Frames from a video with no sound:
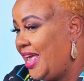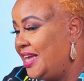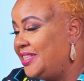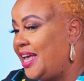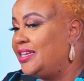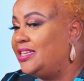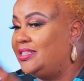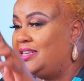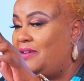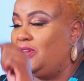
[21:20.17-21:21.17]
That is
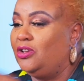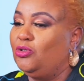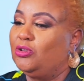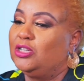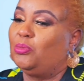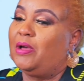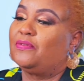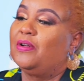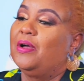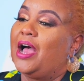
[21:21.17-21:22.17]
definitely not his wife.
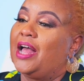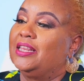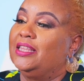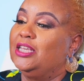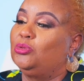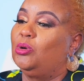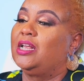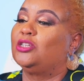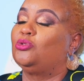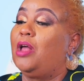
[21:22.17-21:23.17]
And this one,
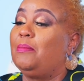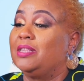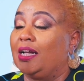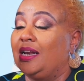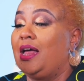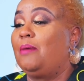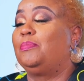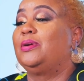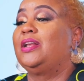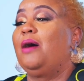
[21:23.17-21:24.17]
so now I'm in the club.